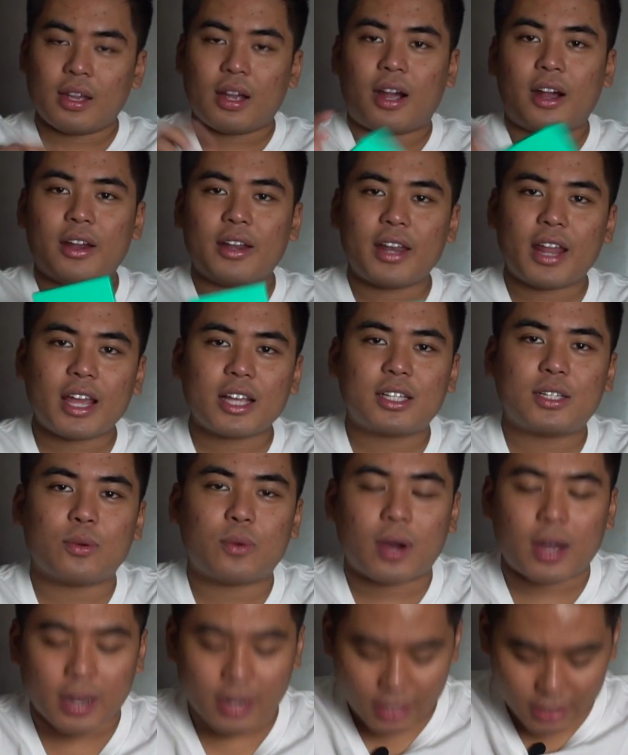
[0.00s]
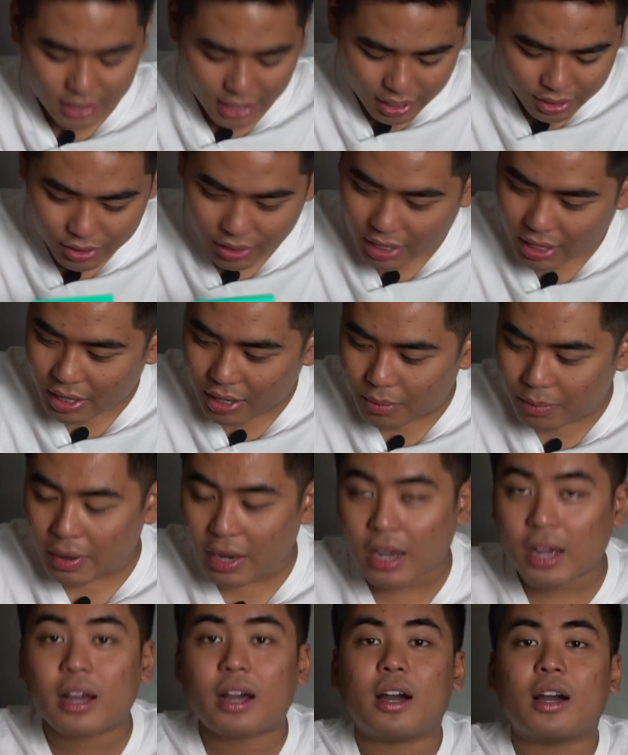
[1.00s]
Our next one is actually yung
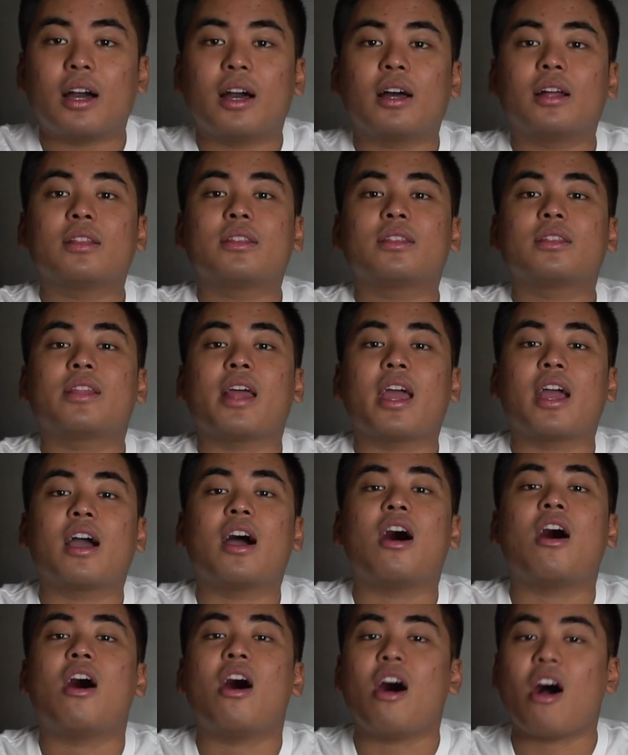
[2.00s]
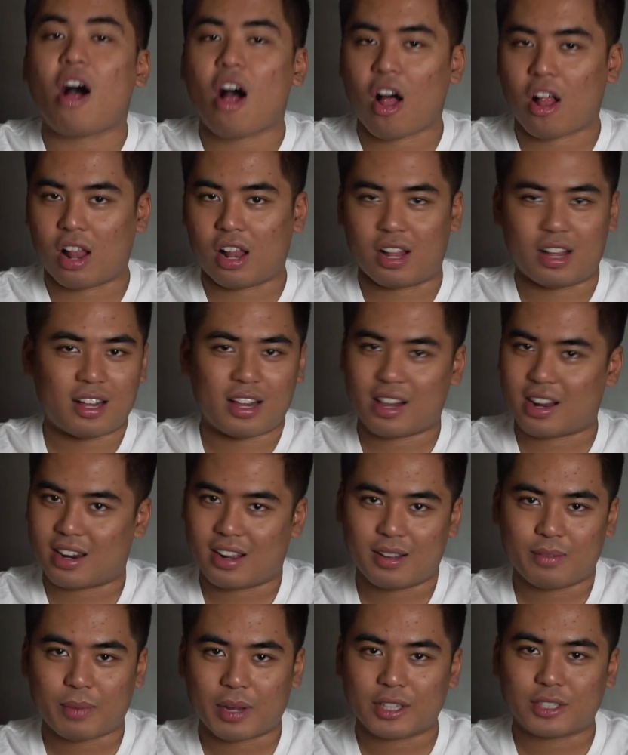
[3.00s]
mga tech haul.
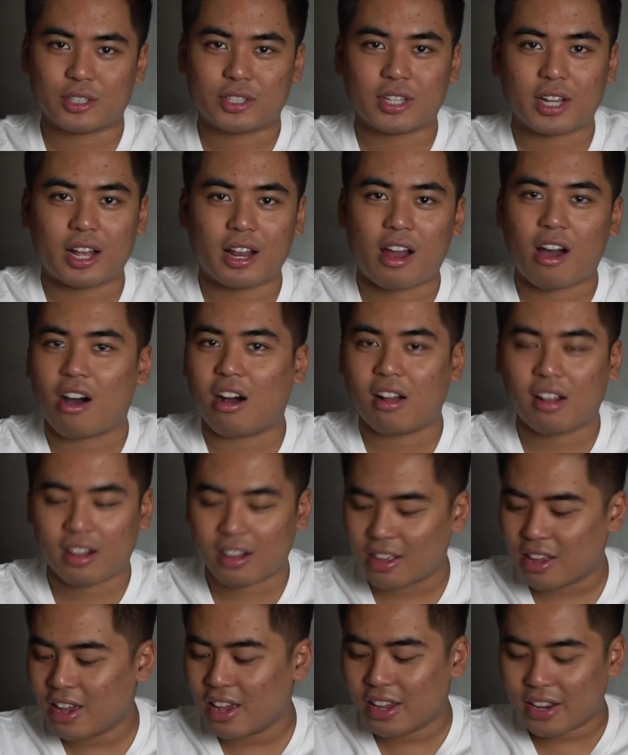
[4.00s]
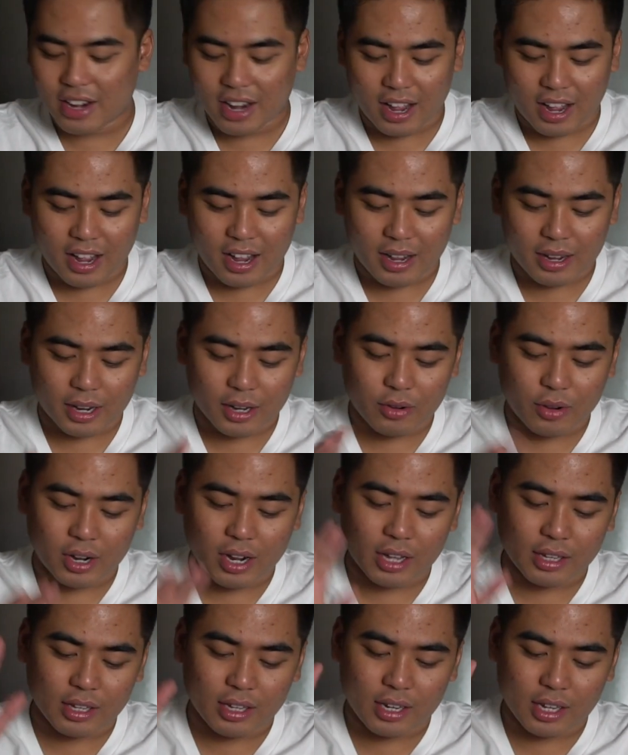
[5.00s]
Para social haul. Na kinuha
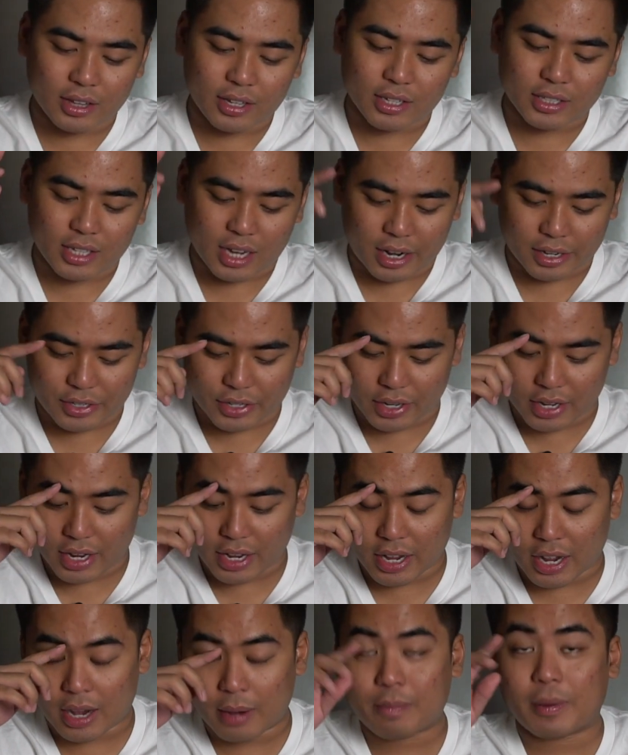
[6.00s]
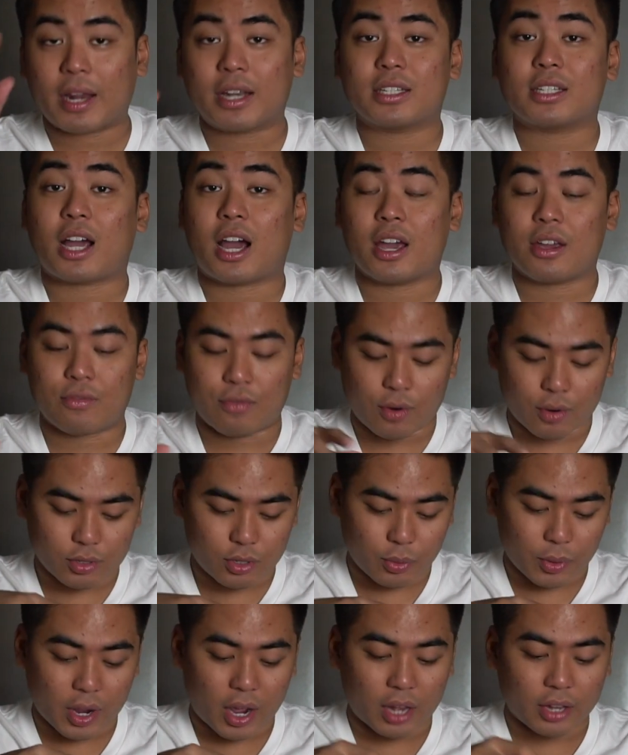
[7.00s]
natin dito is actually para sa iPhone.
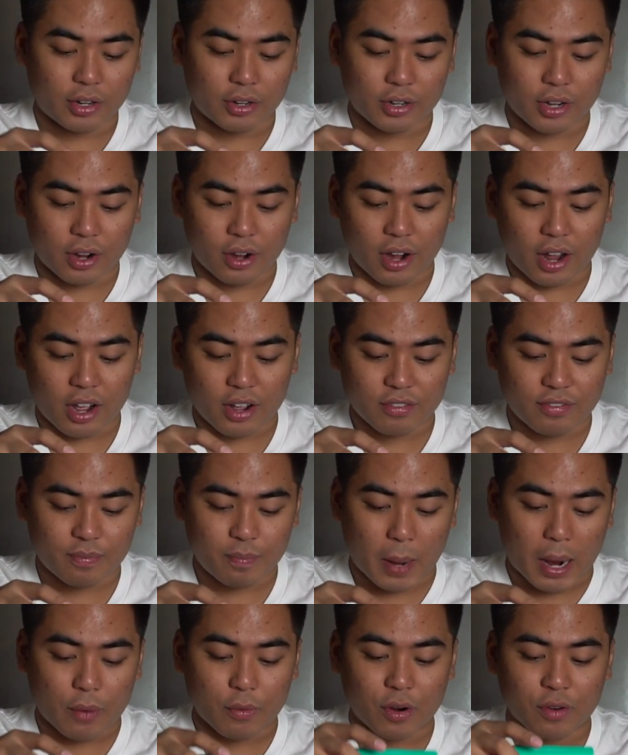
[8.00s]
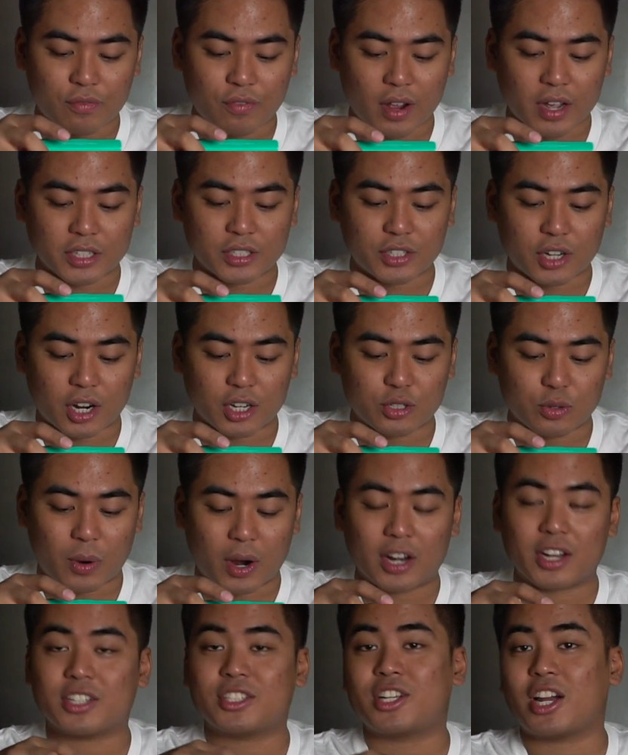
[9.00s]
So we got here the RAV Power Fast Charge
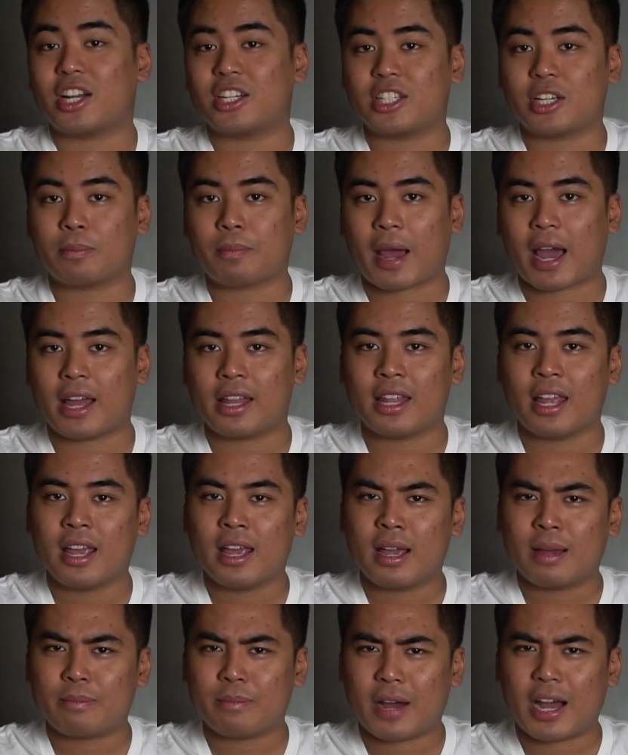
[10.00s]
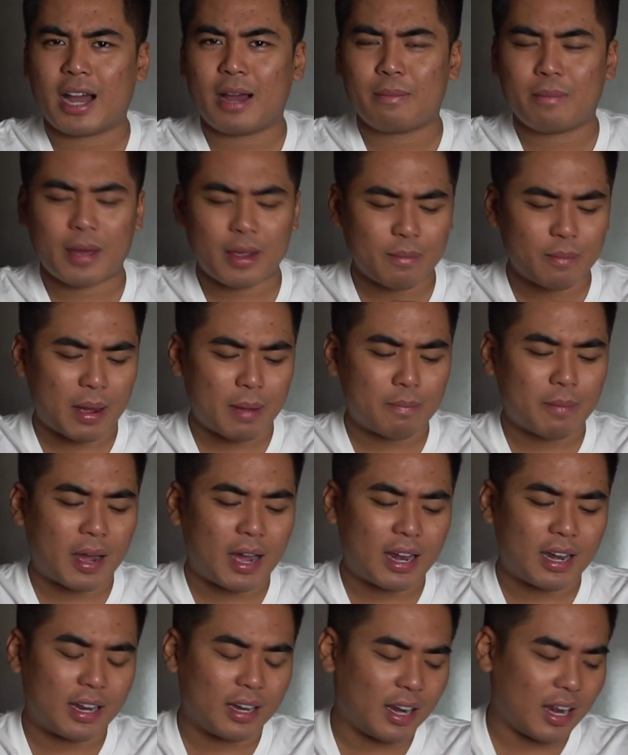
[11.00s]
Wireless Charging Pad. Mahaba yung mga
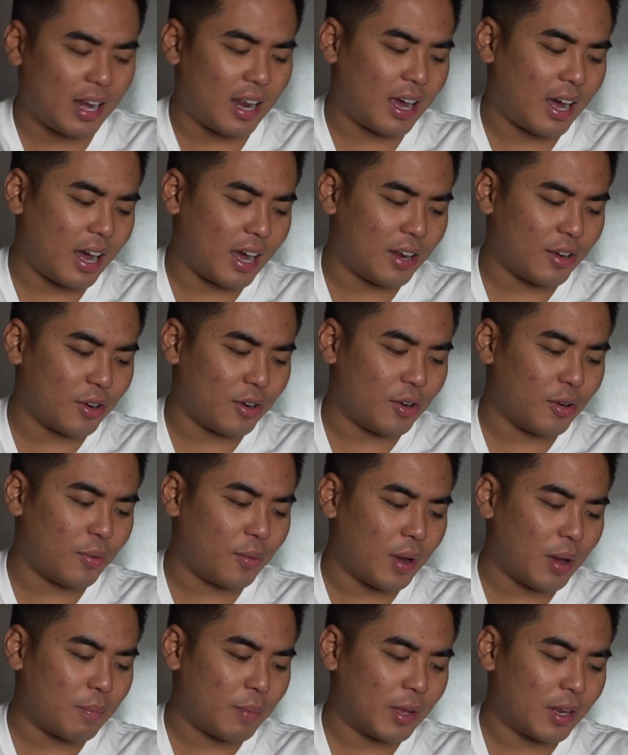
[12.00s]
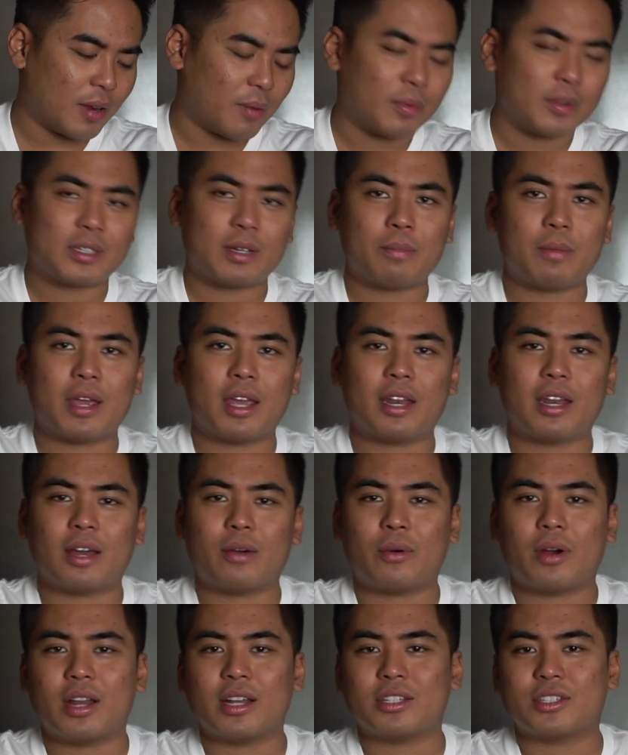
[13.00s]
pangalan nila. I don't know why. Pwede naman sabihin na
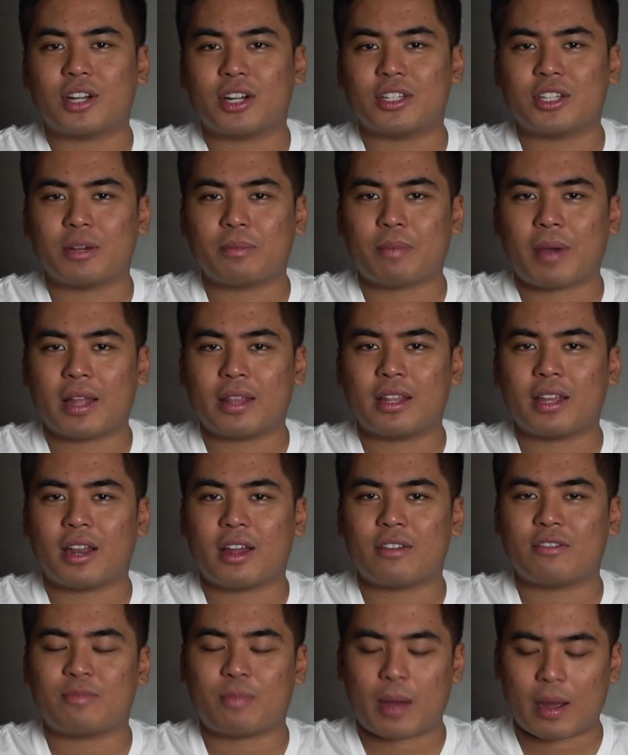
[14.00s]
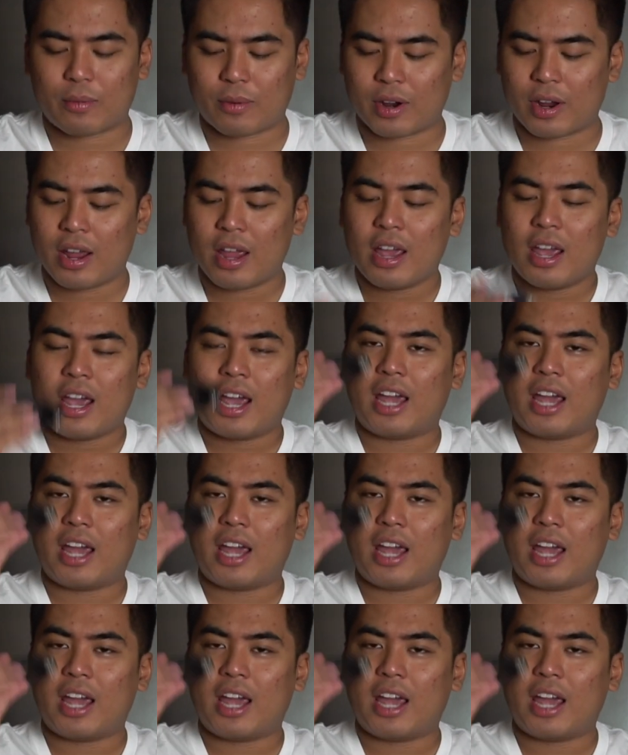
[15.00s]
wireless charging pad ni RAV Power.